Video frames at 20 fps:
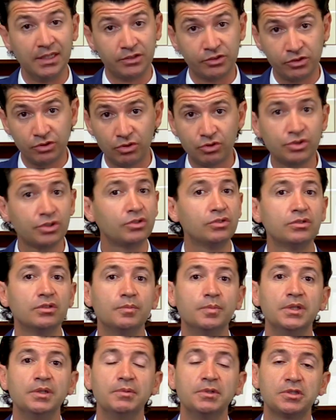a surgical
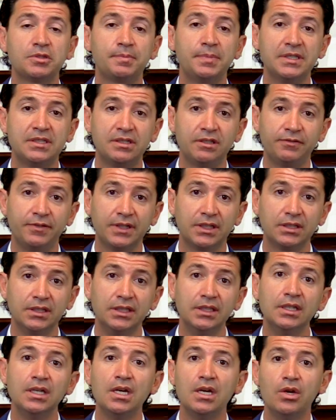debridement
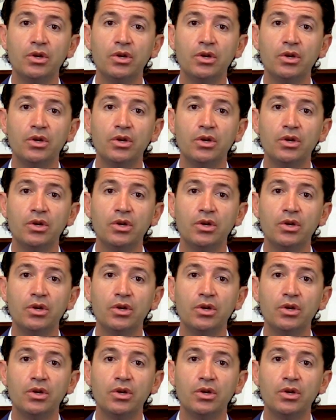specifically.